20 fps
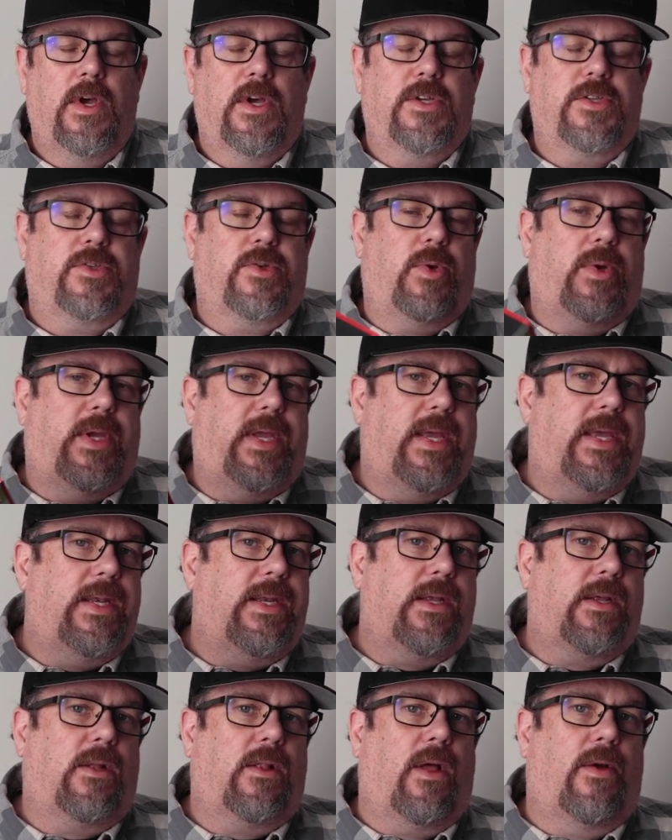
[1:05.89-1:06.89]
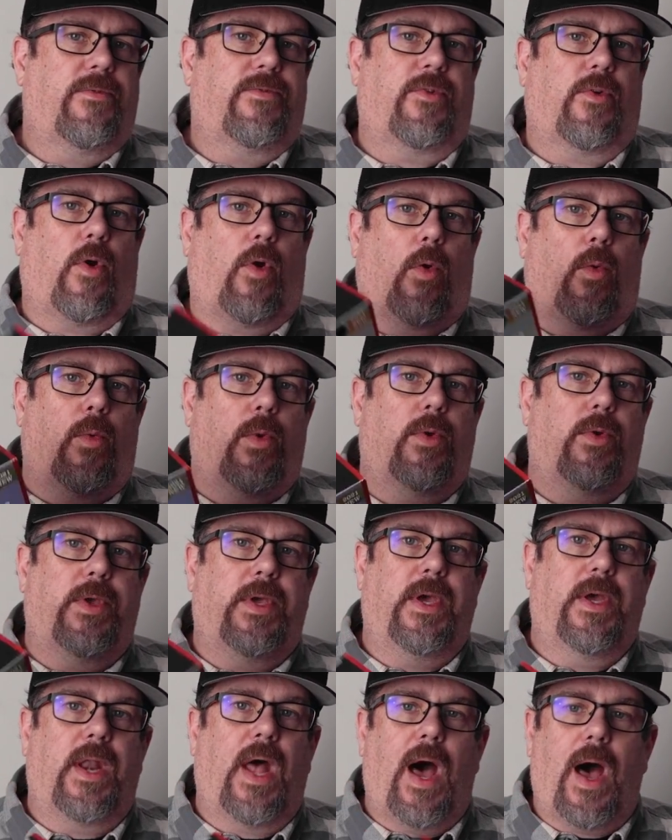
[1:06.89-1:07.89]
So heated gloves are a really
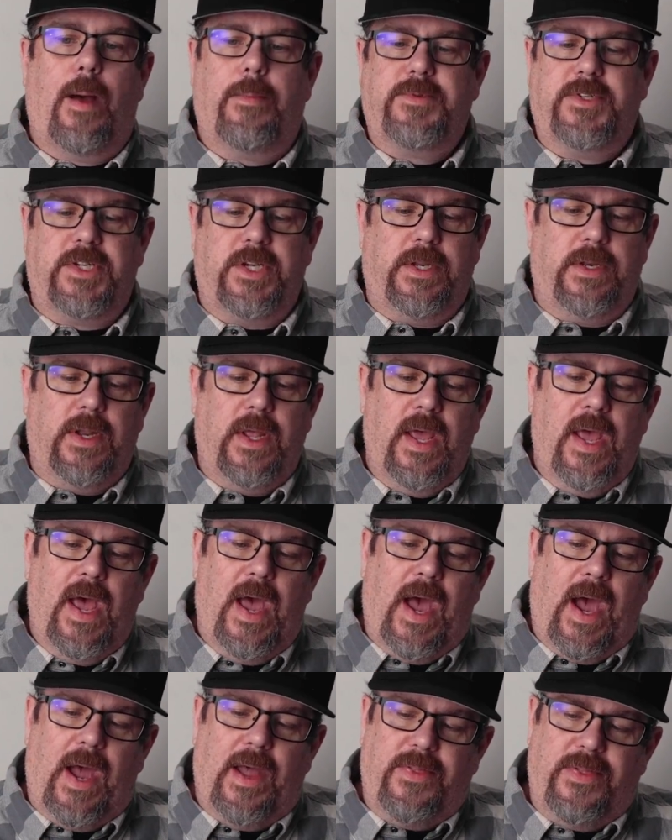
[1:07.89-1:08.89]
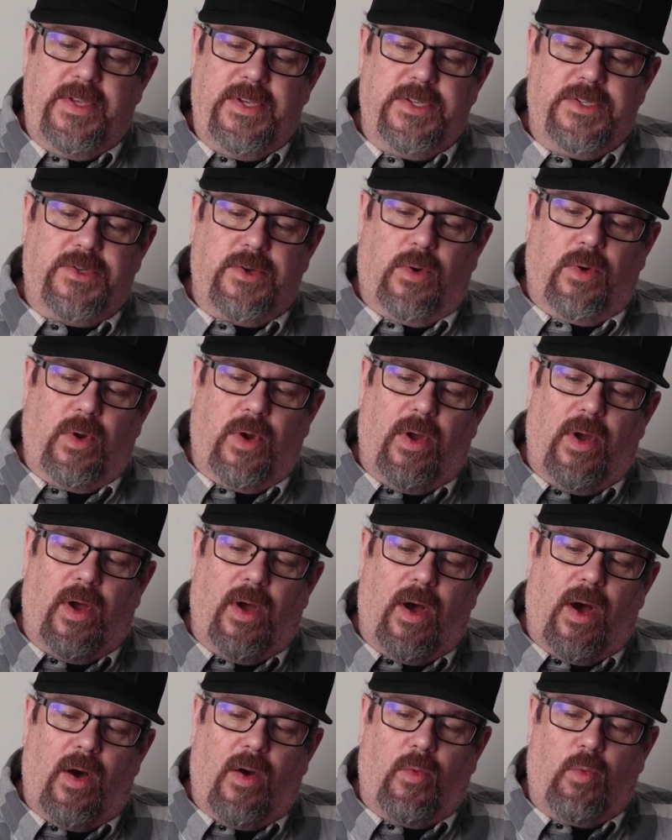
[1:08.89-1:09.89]
good option. And these are
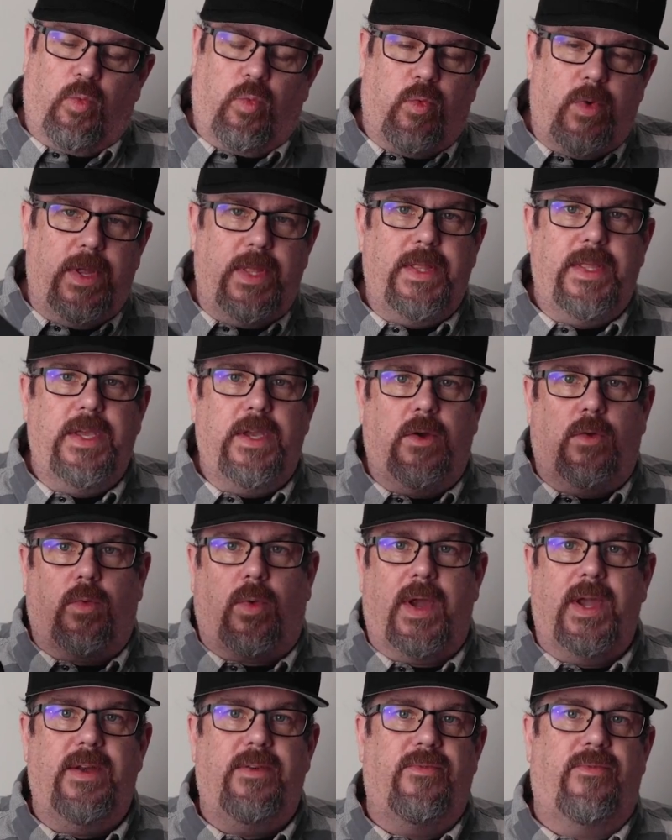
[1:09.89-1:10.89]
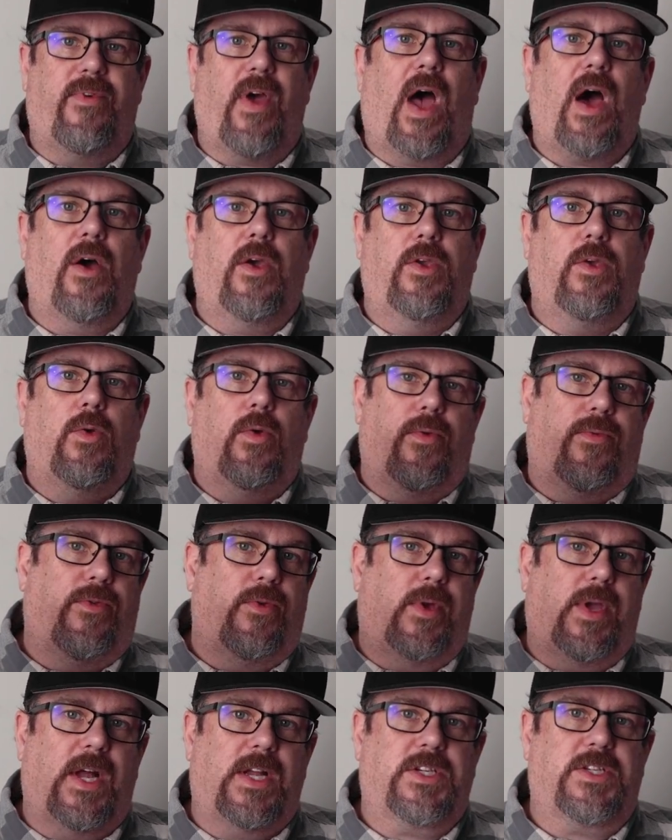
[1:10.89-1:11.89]
a really great value if
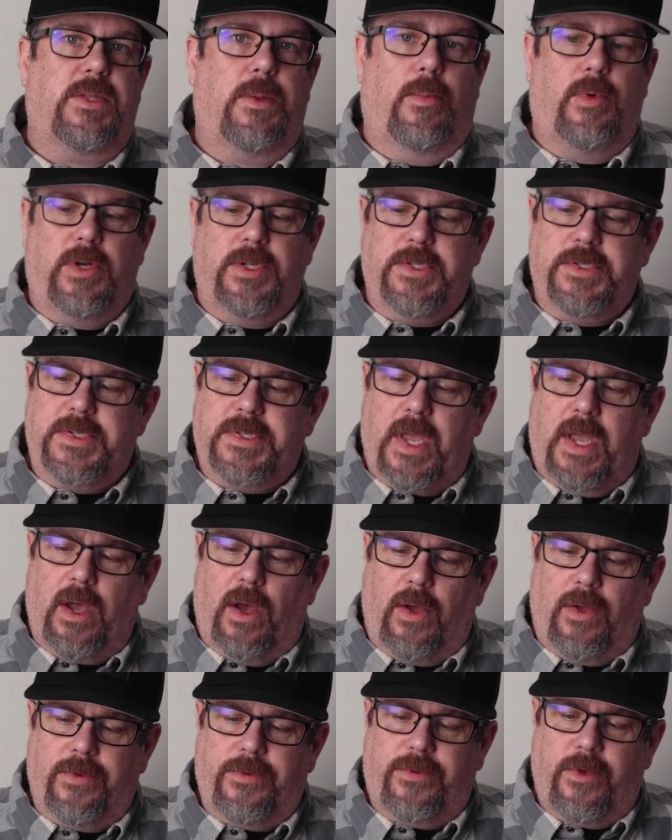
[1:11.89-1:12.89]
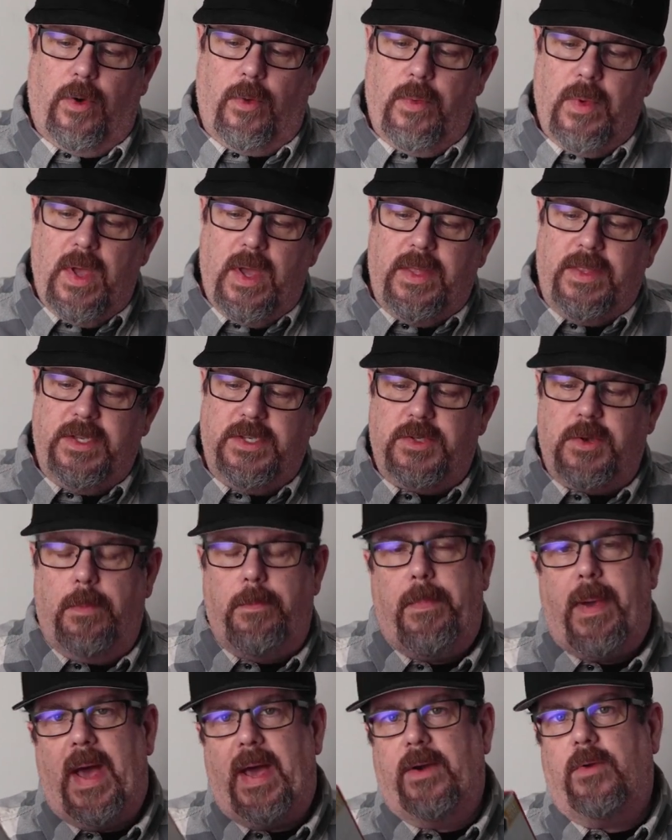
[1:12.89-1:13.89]
you catch them on sale. So these are
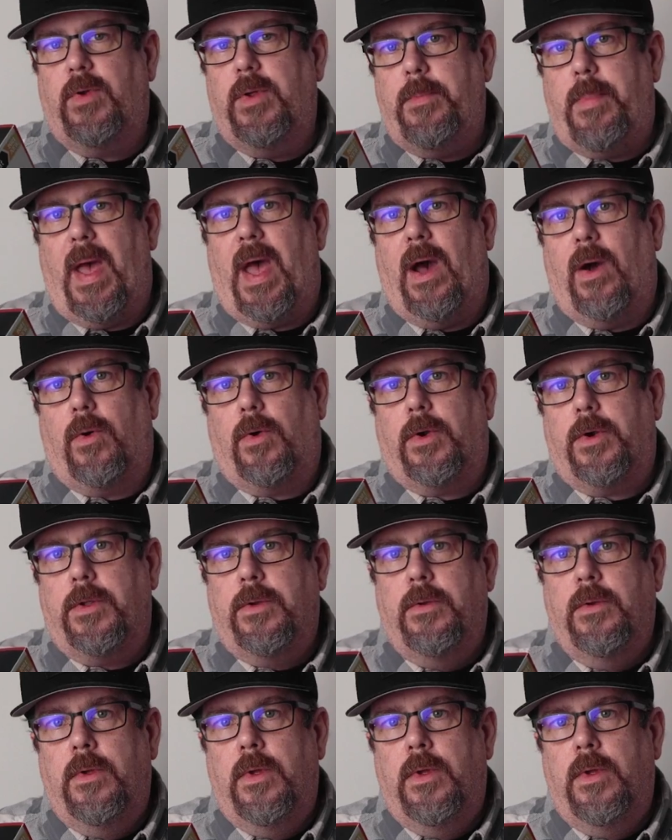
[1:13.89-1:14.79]
battery powered.